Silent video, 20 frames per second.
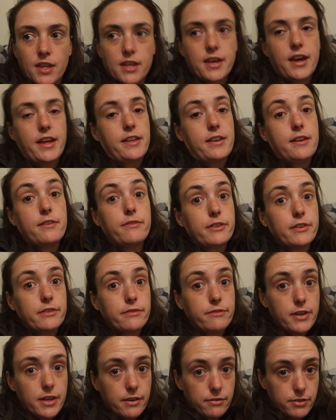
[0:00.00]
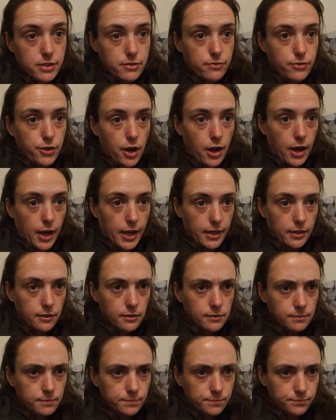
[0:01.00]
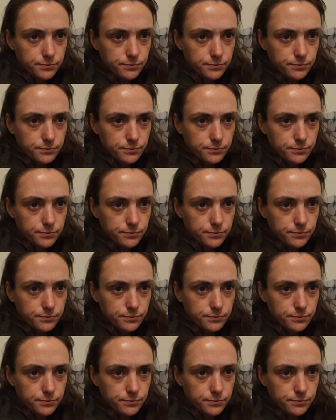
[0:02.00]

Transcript: And then if it's fine,